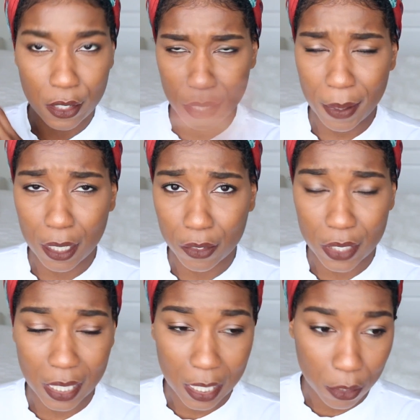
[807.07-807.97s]
So that's my look for
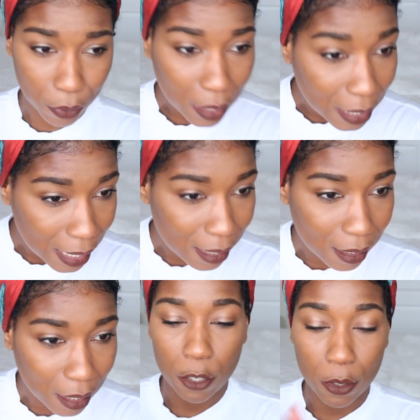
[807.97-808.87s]
today. It's really
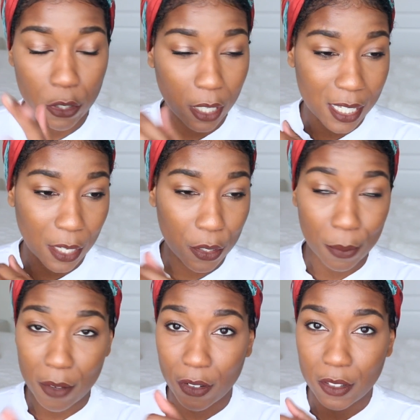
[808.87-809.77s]
easy. I just want to show you guys how I do
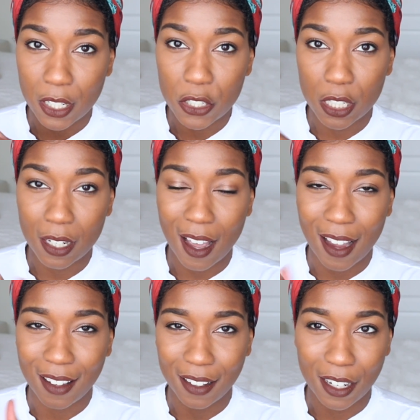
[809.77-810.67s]
my foundation,
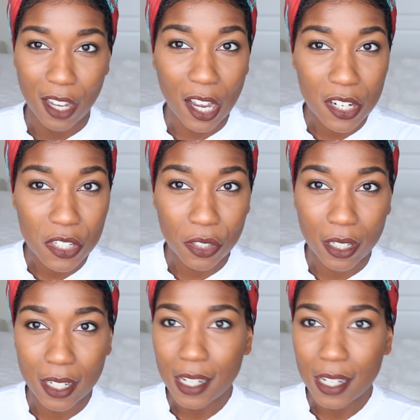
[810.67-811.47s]
highlight, and contour.